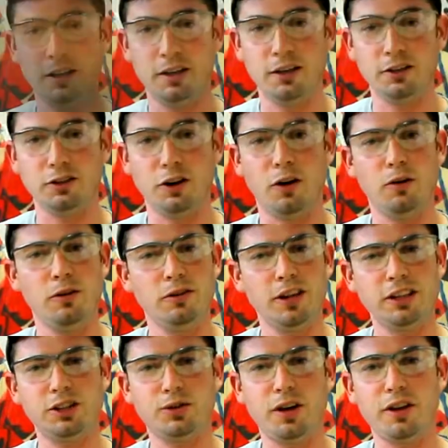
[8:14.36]
So
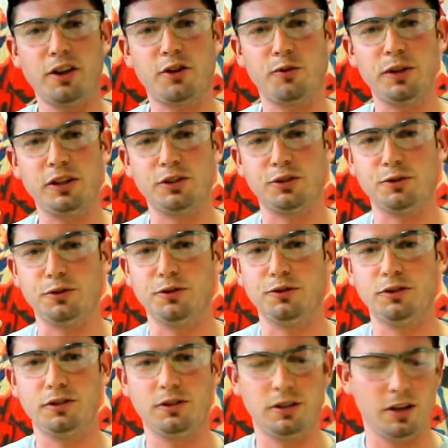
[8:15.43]
let's try the 3-inch
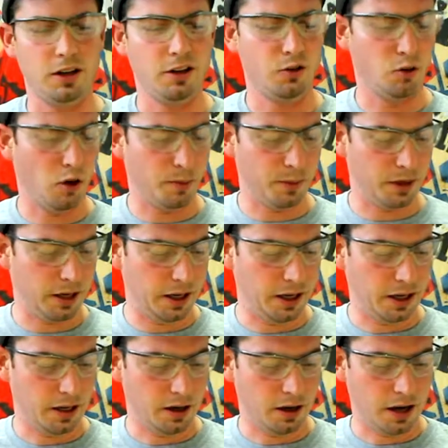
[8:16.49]
screws. Normally,
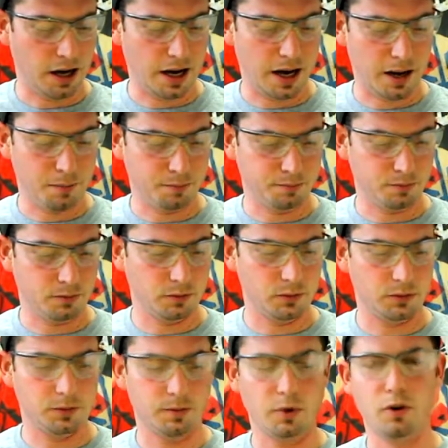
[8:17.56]

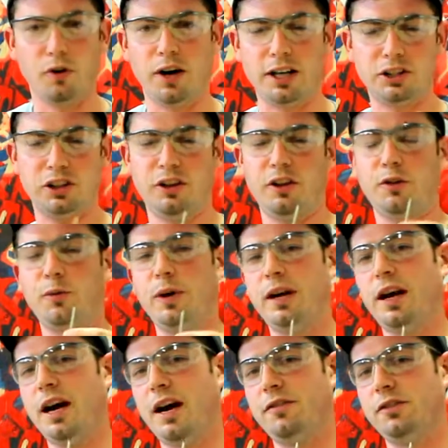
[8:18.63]
or actually the
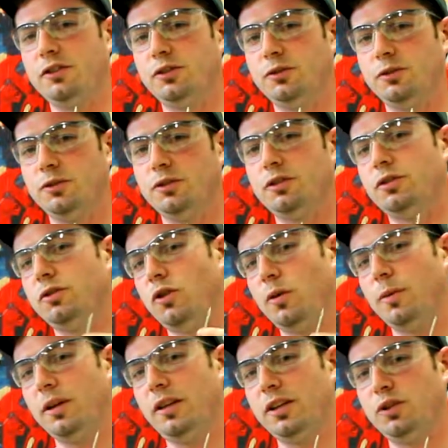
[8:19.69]
3.5-inch screws.
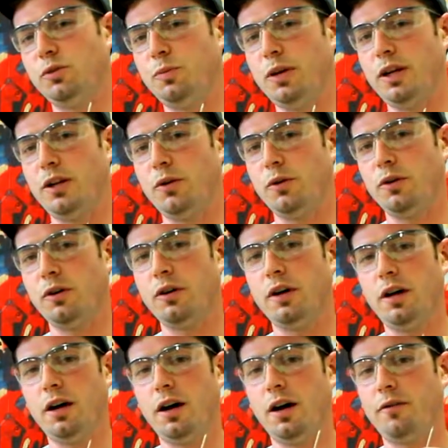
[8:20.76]
Normally this would be your
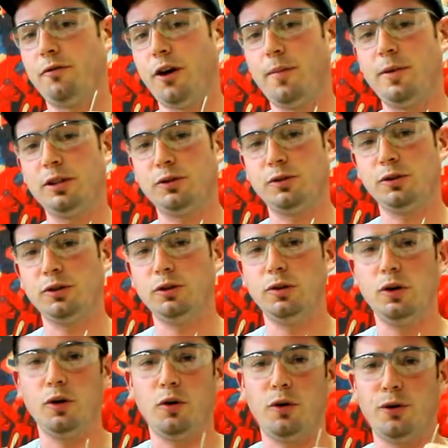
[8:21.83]
framing screw
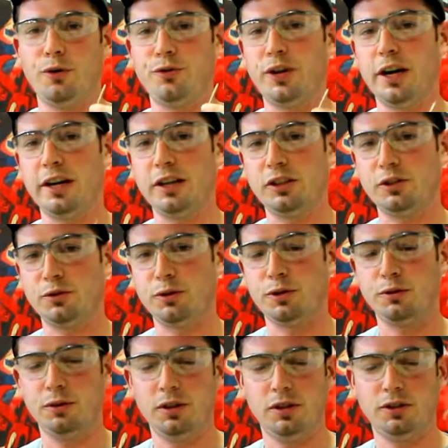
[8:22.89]
or your decking
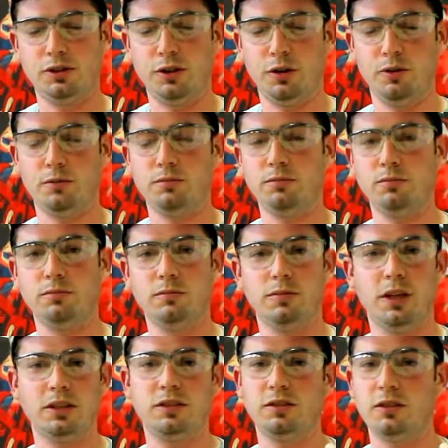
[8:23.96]
screw. So
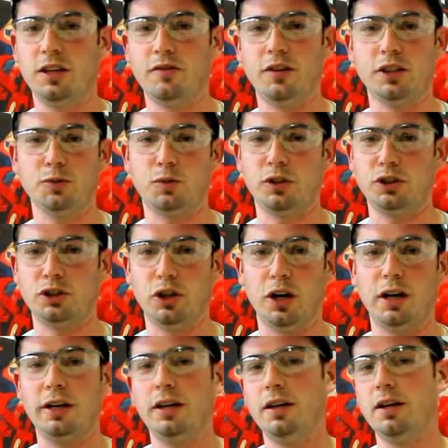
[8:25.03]
let's give this one a shot.